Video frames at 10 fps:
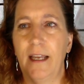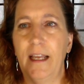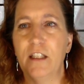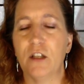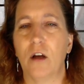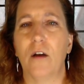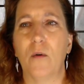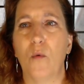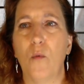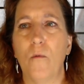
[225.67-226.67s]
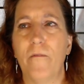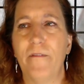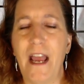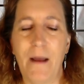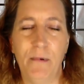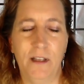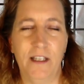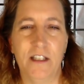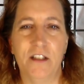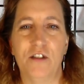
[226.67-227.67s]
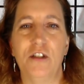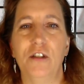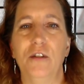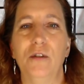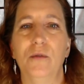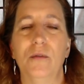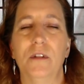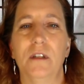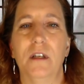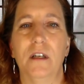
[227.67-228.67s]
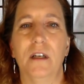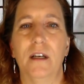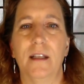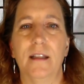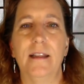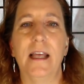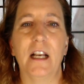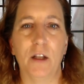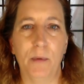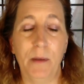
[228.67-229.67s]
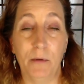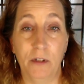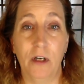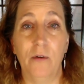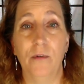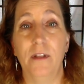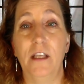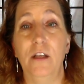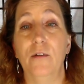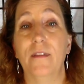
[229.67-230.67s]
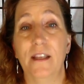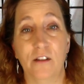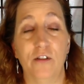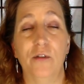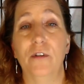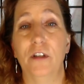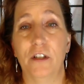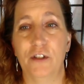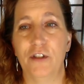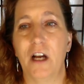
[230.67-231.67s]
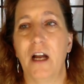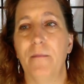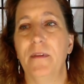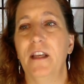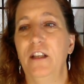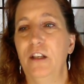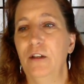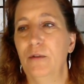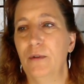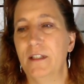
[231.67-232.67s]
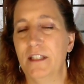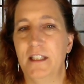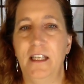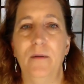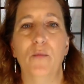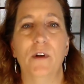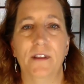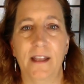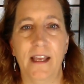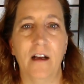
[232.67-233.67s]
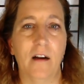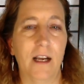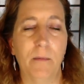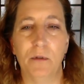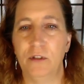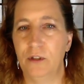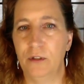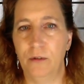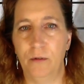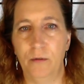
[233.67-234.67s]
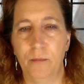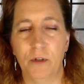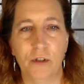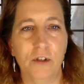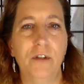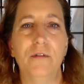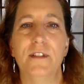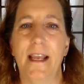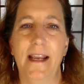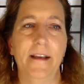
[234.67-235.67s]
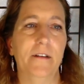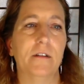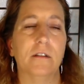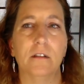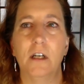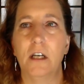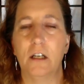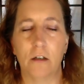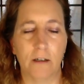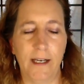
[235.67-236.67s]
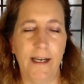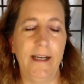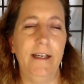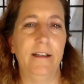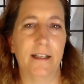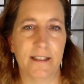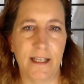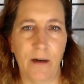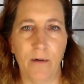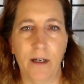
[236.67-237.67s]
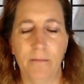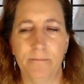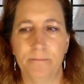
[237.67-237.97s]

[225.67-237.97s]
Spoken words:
It's fabulous to let other people know that you think they're doing a good job, that you esteem what they are able to produce, handle, create, etc.